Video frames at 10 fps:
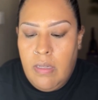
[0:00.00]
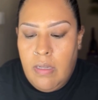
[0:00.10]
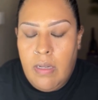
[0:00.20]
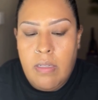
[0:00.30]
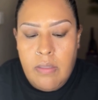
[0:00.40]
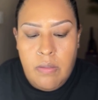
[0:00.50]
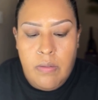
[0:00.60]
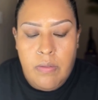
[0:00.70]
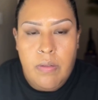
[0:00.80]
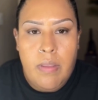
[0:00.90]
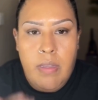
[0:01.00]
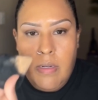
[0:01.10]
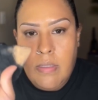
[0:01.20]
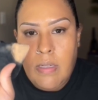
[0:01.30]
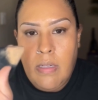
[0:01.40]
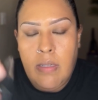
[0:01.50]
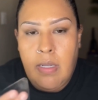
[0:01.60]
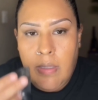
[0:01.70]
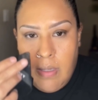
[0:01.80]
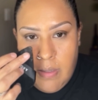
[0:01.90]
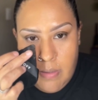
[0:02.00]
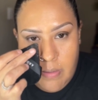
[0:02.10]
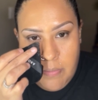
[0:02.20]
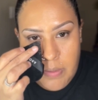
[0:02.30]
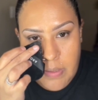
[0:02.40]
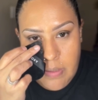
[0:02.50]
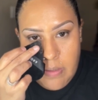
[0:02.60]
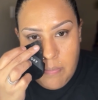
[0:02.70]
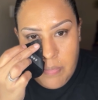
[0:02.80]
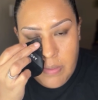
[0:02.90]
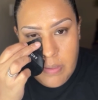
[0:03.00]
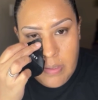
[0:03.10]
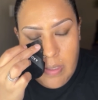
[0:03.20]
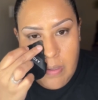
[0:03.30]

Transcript: and so then it's gonna look like that, and then we're just gonna press that